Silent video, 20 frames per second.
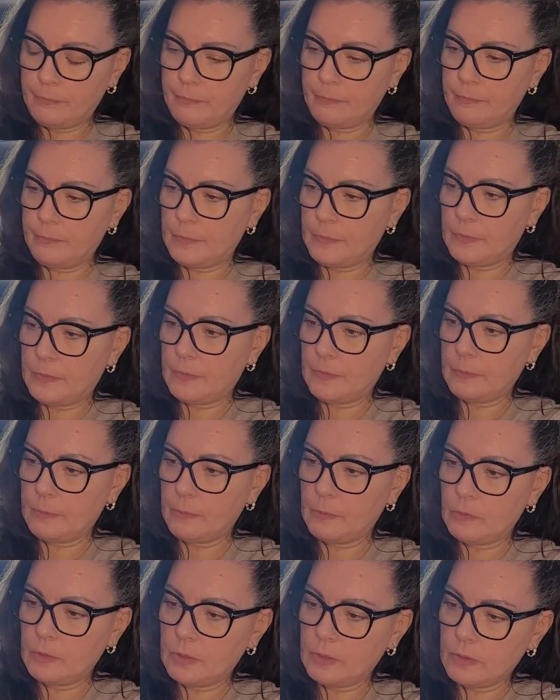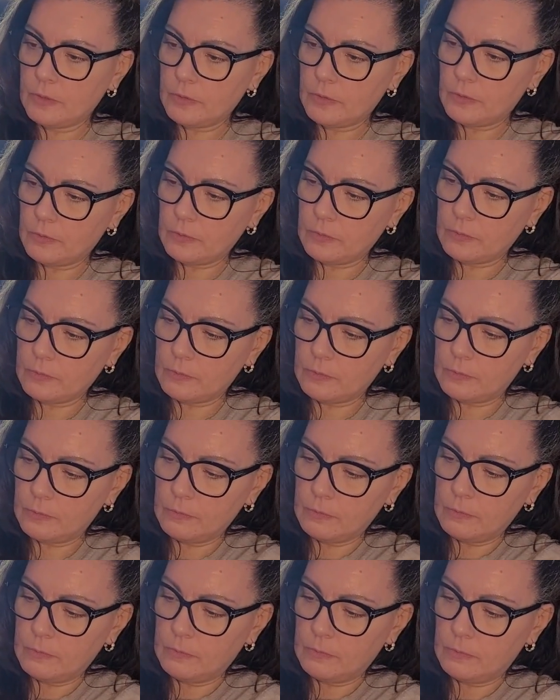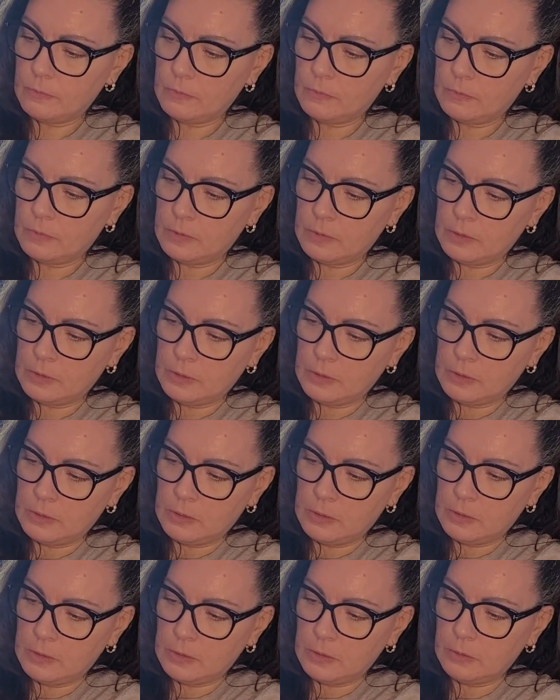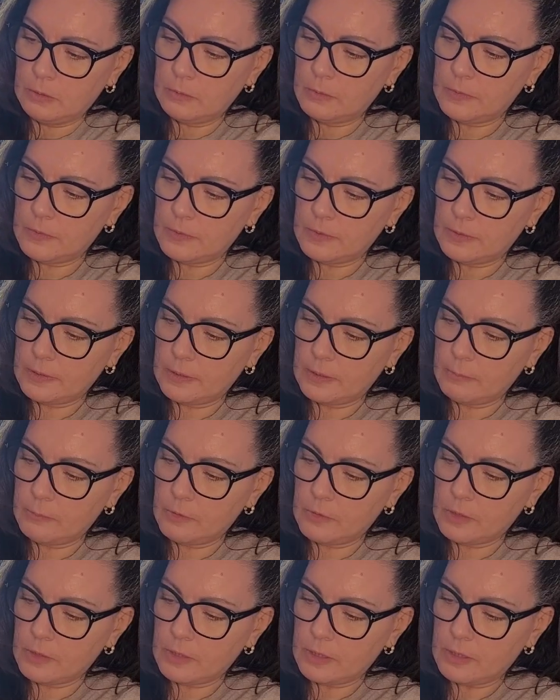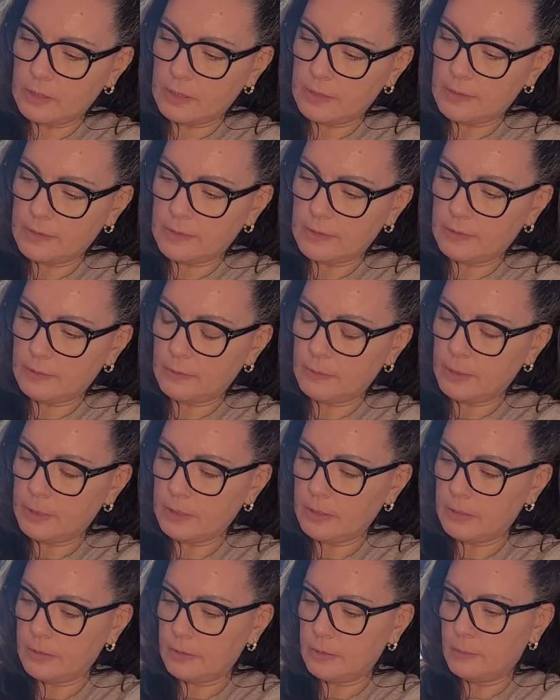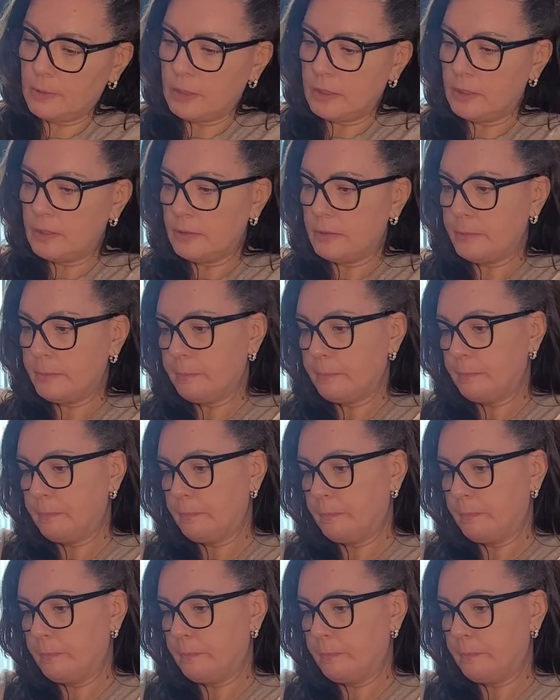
So I'm going to loosen it up just a little bit on the bottom.